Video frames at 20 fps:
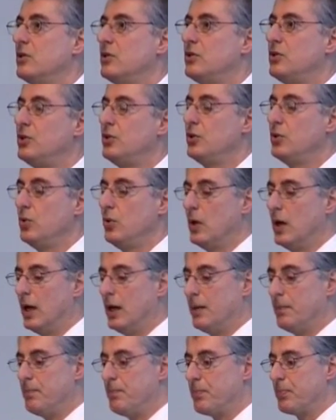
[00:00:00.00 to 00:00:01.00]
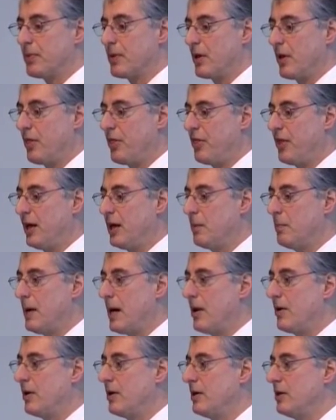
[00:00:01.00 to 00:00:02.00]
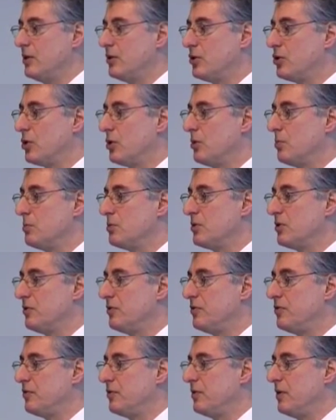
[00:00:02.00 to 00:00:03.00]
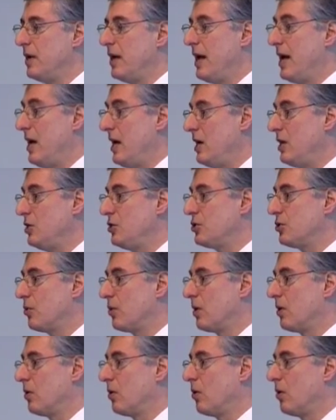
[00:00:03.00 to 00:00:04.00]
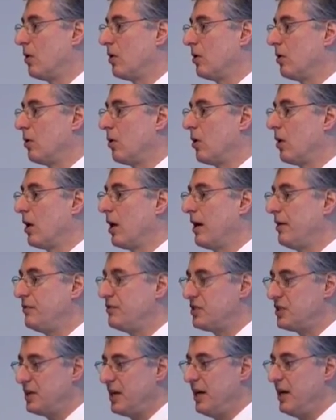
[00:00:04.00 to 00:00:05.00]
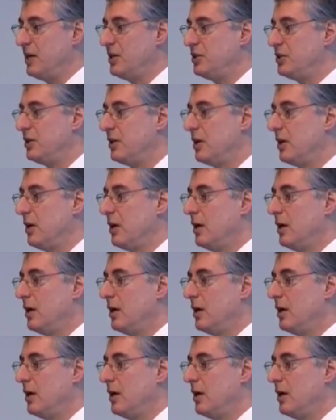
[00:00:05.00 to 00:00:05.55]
to think about it in terms of age or life stage.